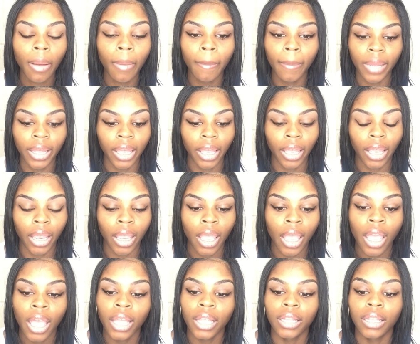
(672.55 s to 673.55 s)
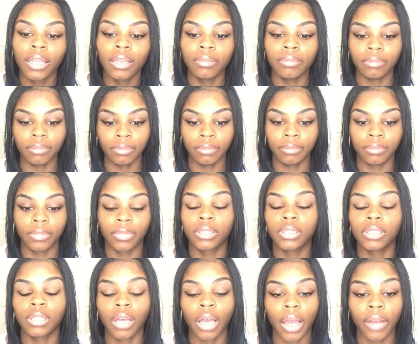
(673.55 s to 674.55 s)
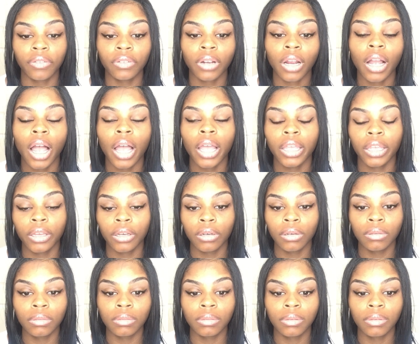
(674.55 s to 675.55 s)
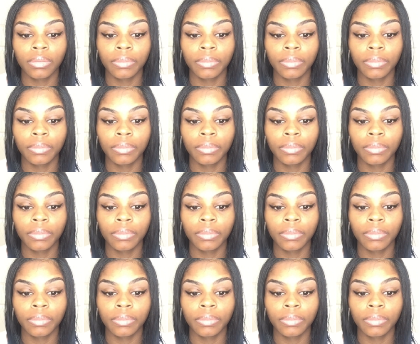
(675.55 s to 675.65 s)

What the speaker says: But, so after I got healed,